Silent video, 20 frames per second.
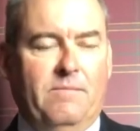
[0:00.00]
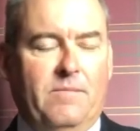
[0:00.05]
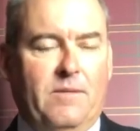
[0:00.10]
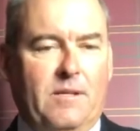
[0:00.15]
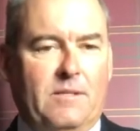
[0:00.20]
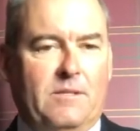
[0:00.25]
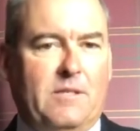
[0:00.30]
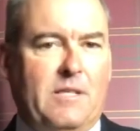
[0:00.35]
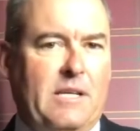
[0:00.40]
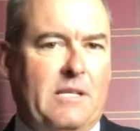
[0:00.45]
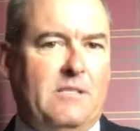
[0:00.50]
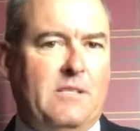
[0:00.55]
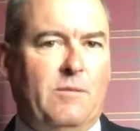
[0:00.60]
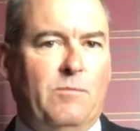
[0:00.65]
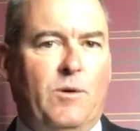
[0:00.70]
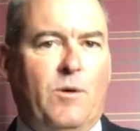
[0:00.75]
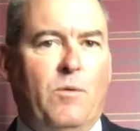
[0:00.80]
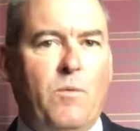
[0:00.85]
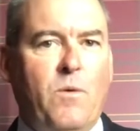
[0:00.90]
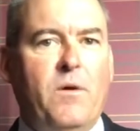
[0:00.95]
There's things
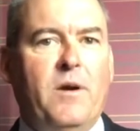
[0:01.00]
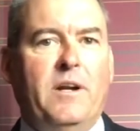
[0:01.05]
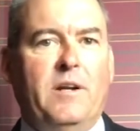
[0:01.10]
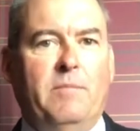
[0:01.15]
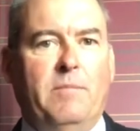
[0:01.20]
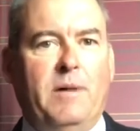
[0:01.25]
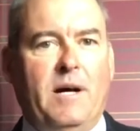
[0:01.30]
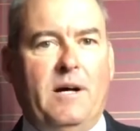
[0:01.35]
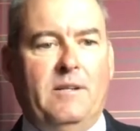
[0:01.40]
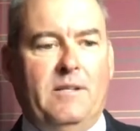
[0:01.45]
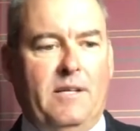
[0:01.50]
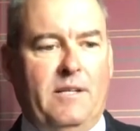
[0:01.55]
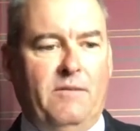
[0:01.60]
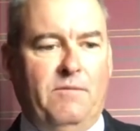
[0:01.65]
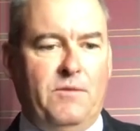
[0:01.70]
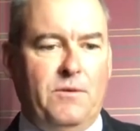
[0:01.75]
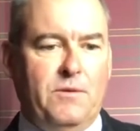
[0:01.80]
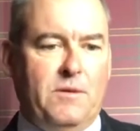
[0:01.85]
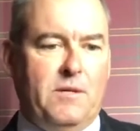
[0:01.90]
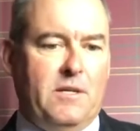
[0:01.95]
that we're worried about, and
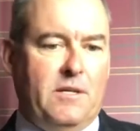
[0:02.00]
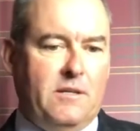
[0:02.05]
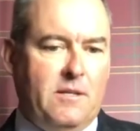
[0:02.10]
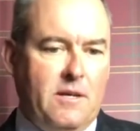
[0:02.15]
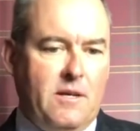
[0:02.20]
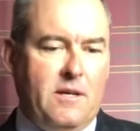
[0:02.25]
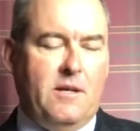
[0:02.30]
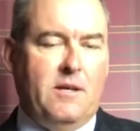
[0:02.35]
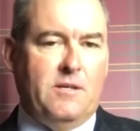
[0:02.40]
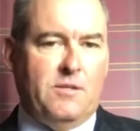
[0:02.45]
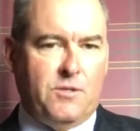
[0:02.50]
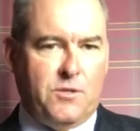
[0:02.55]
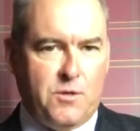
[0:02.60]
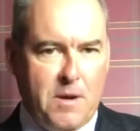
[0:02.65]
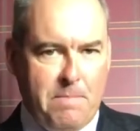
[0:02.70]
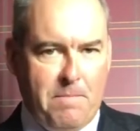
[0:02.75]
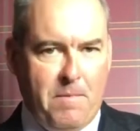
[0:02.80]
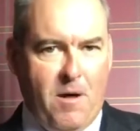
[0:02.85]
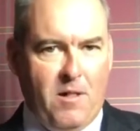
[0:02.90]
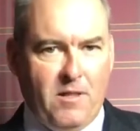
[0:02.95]
if you can
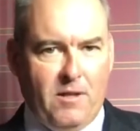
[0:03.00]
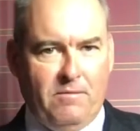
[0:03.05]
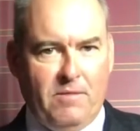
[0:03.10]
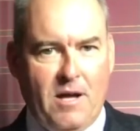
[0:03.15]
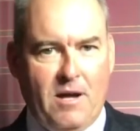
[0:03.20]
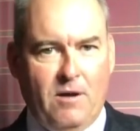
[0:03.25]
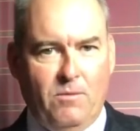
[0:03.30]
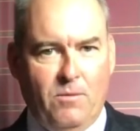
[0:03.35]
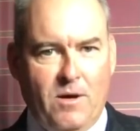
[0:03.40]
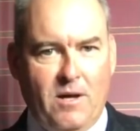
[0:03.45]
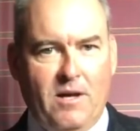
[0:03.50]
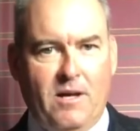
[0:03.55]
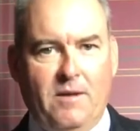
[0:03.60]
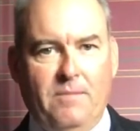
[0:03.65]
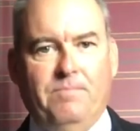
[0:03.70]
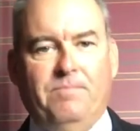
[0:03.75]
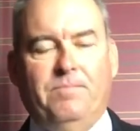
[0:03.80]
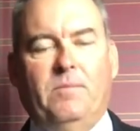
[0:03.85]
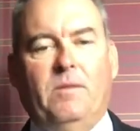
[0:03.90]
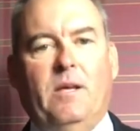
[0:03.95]
strip all of that
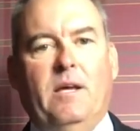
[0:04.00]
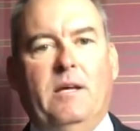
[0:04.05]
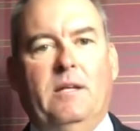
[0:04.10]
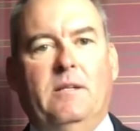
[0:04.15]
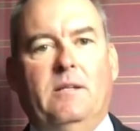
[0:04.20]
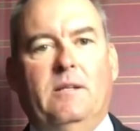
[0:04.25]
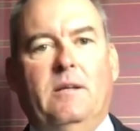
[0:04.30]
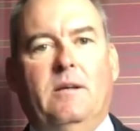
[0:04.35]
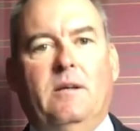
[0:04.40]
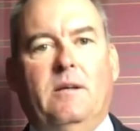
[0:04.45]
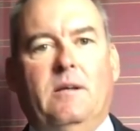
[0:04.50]
away and